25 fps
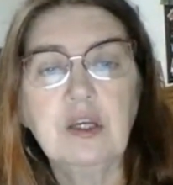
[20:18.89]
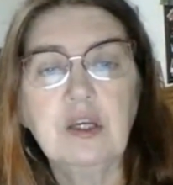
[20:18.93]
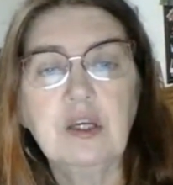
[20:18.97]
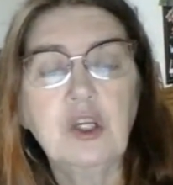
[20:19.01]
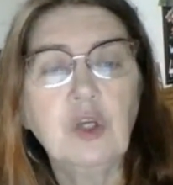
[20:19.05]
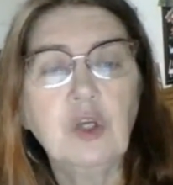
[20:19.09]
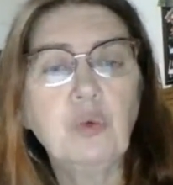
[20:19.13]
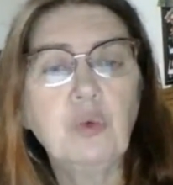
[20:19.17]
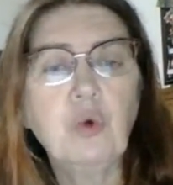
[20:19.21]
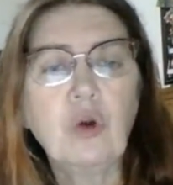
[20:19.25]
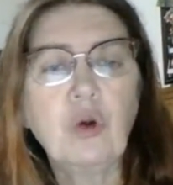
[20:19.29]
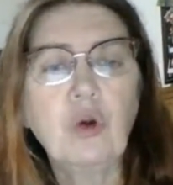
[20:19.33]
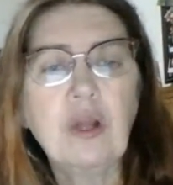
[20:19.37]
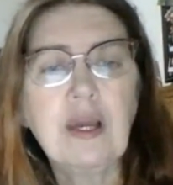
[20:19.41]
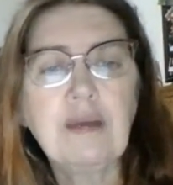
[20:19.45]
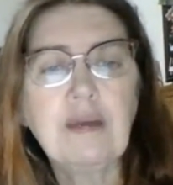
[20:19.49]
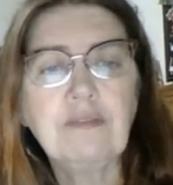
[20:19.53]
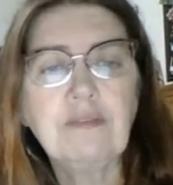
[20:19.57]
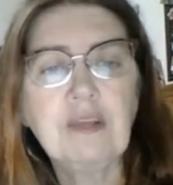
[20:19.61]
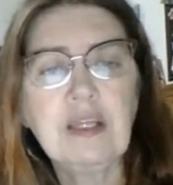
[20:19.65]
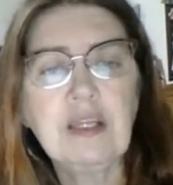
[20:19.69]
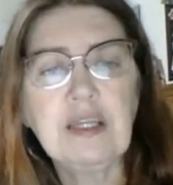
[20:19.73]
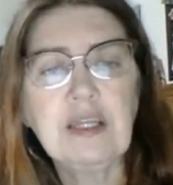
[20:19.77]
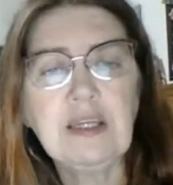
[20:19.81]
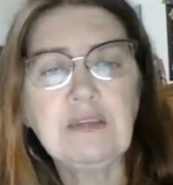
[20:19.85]
You won't have
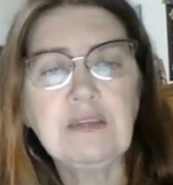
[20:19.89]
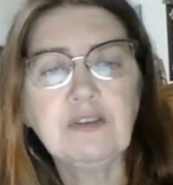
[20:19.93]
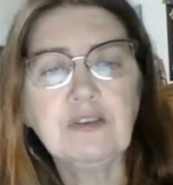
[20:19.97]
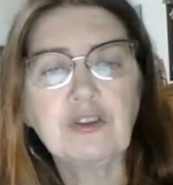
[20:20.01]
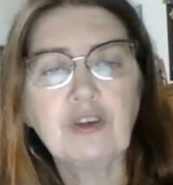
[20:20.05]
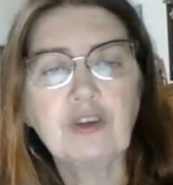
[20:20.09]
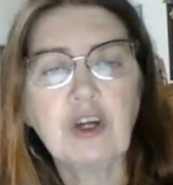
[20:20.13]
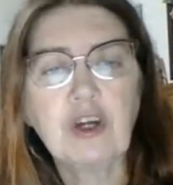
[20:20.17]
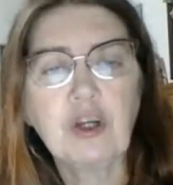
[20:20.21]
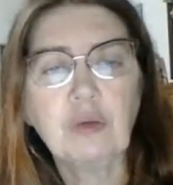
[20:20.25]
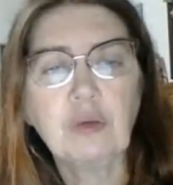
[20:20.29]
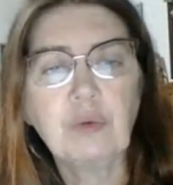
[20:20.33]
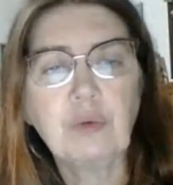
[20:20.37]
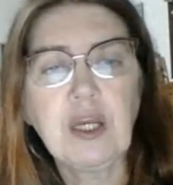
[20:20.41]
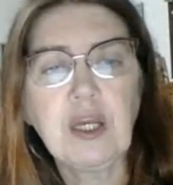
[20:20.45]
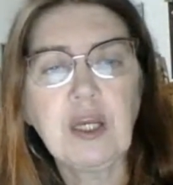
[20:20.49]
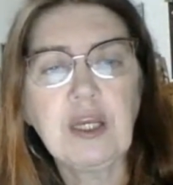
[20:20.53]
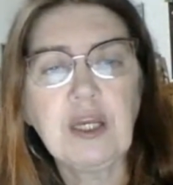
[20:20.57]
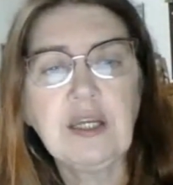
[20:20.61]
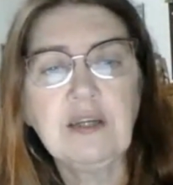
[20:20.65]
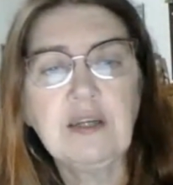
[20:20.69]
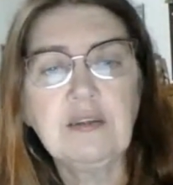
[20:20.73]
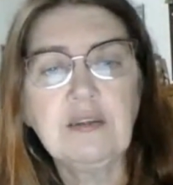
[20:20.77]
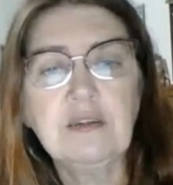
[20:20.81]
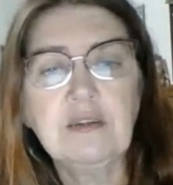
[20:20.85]
the leaves right away,
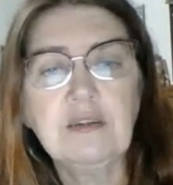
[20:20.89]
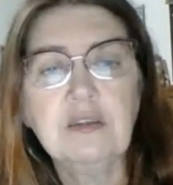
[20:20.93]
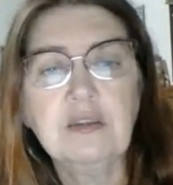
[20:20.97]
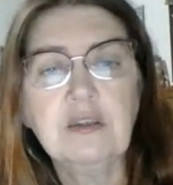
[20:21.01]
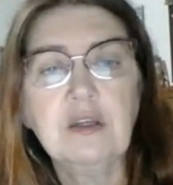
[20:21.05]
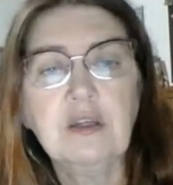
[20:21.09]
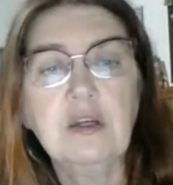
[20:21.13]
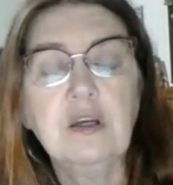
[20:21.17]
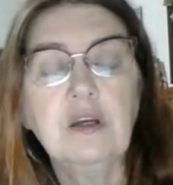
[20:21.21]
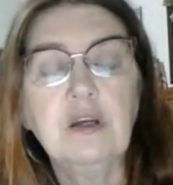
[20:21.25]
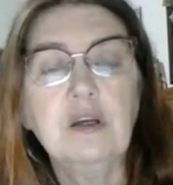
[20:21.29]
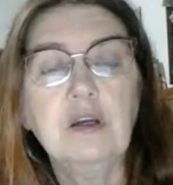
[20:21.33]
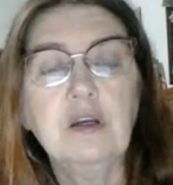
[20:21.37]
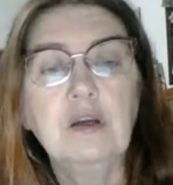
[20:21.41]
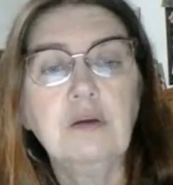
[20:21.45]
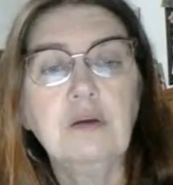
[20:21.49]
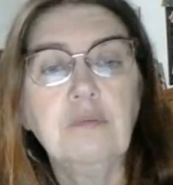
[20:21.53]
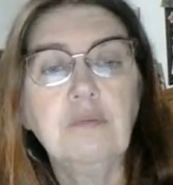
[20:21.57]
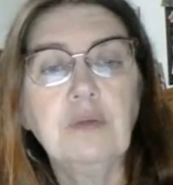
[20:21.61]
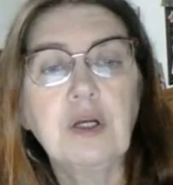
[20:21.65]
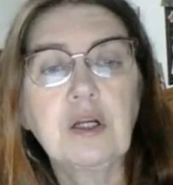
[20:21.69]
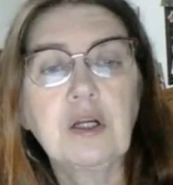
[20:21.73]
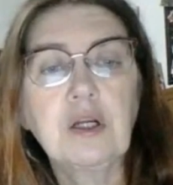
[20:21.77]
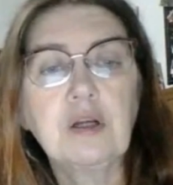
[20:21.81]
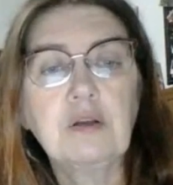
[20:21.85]

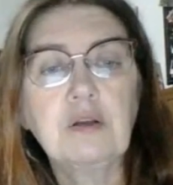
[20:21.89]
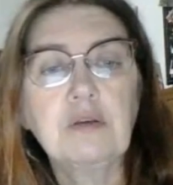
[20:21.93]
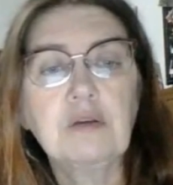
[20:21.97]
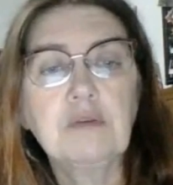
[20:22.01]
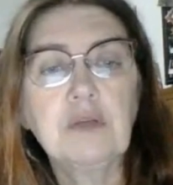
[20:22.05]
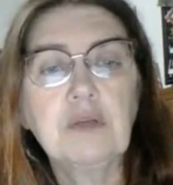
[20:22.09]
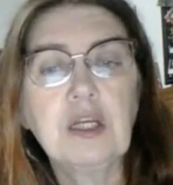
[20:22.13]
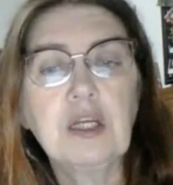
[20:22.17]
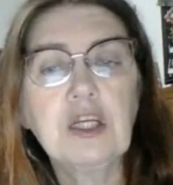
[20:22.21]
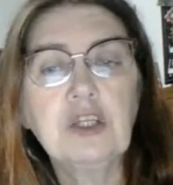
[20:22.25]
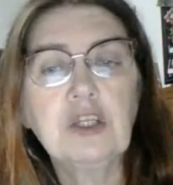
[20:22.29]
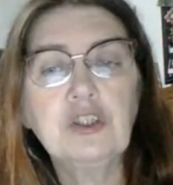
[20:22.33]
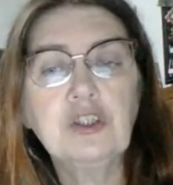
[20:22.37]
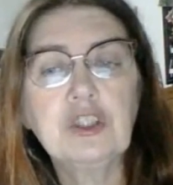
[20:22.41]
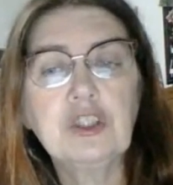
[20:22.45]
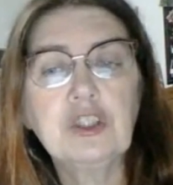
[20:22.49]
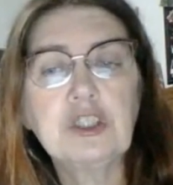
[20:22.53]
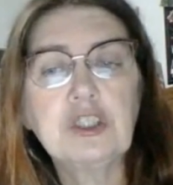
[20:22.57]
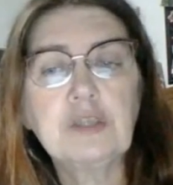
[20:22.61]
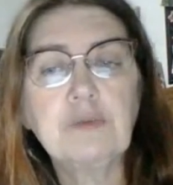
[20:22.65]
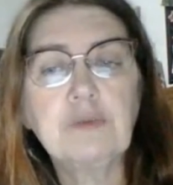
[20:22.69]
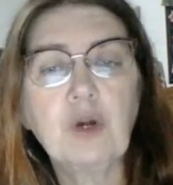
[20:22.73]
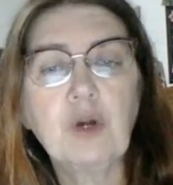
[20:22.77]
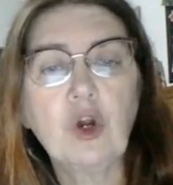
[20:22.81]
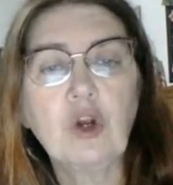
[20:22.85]
but that gives you
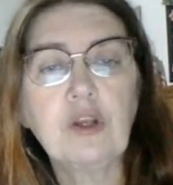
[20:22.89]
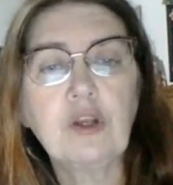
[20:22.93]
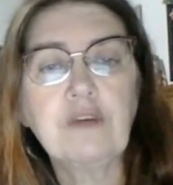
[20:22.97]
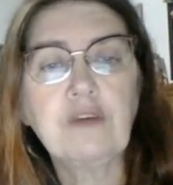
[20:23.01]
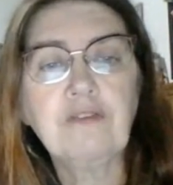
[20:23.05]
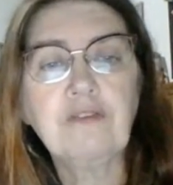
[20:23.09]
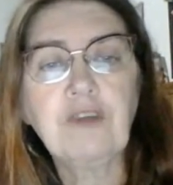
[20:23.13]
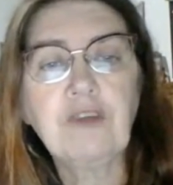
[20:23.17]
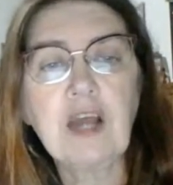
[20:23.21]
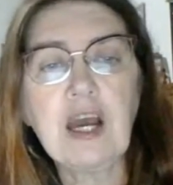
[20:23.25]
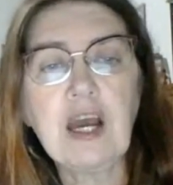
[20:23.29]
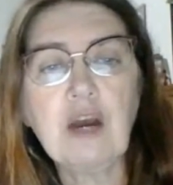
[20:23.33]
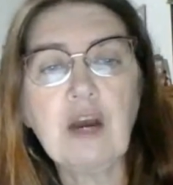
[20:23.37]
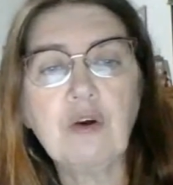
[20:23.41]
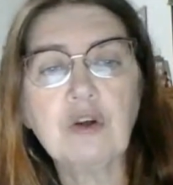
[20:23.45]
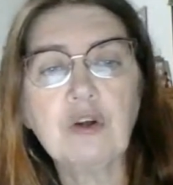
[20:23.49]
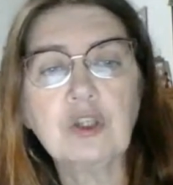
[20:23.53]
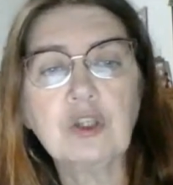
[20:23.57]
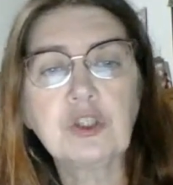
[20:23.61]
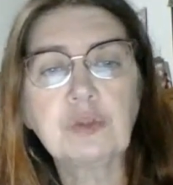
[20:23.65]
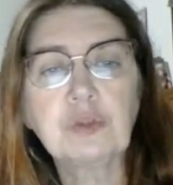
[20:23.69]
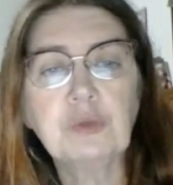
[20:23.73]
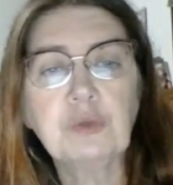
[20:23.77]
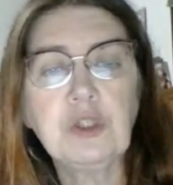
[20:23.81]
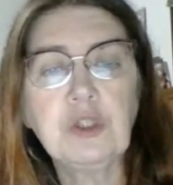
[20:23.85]
some early
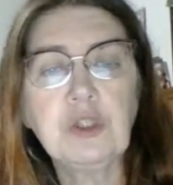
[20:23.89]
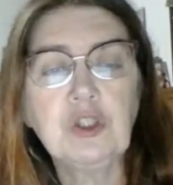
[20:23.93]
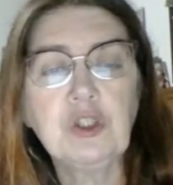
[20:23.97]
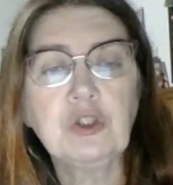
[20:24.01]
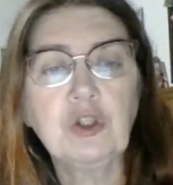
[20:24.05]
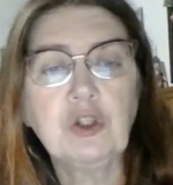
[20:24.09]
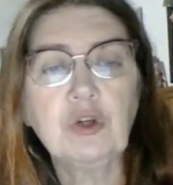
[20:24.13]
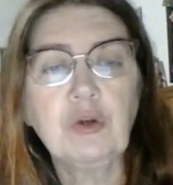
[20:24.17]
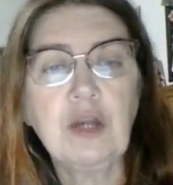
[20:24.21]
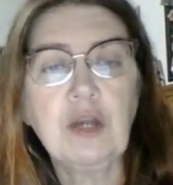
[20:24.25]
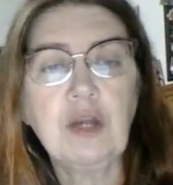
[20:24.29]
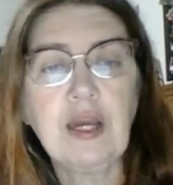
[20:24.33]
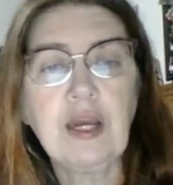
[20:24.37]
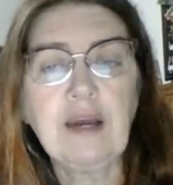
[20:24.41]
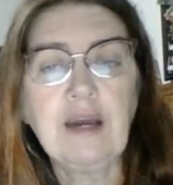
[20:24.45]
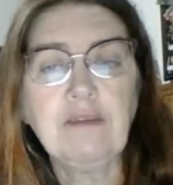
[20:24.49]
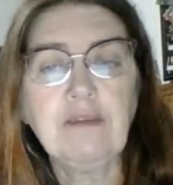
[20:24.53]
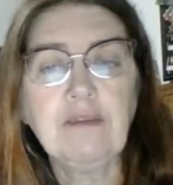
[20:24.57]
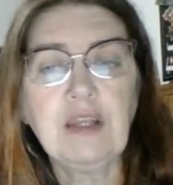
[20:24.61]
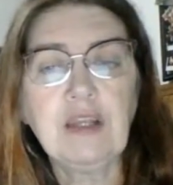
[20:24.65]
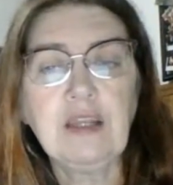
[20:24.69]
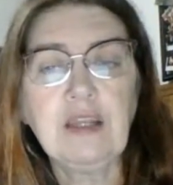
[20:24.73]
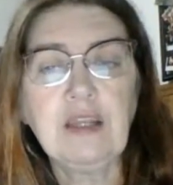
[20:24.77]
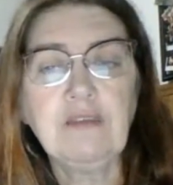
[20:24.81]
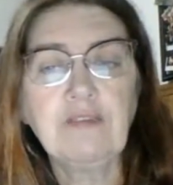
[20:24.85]
flowers when you don't have
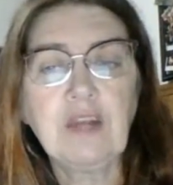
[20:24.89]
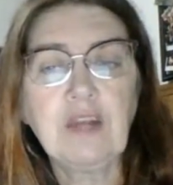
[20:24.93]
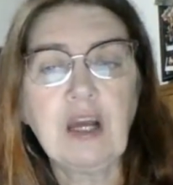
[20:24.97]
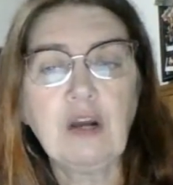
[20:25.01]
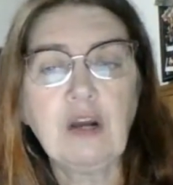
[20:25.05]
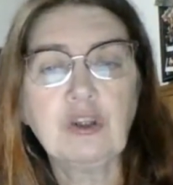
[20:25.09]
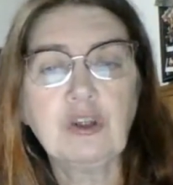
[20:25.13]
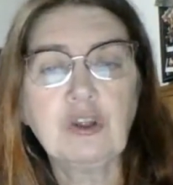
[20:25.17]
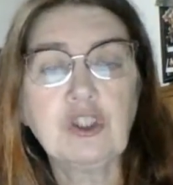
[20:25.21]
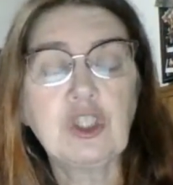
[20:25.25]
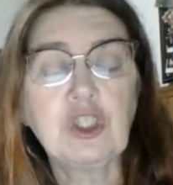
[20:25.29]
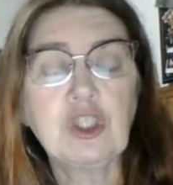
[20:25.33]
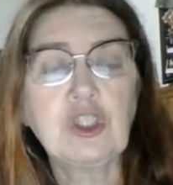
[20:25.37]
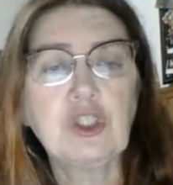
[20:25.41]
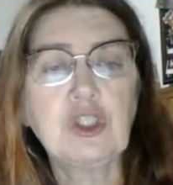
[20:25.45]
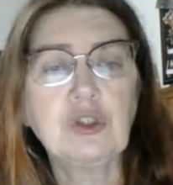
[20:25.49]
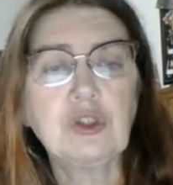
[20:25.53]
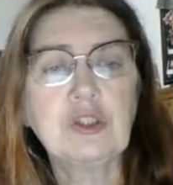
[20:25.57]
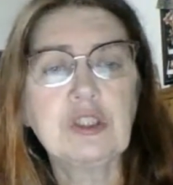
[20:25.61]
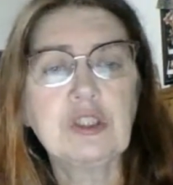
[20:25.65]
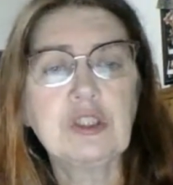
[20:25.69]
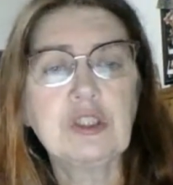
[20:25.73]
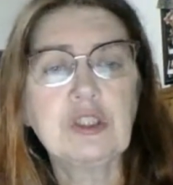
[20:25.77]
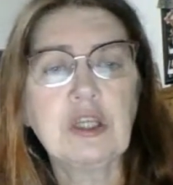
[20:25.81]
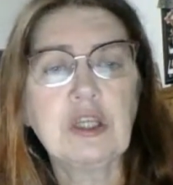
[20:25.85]
any flowers to choose
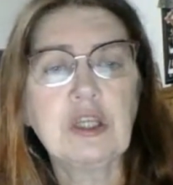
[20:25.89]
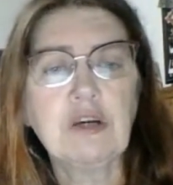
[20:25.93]
from.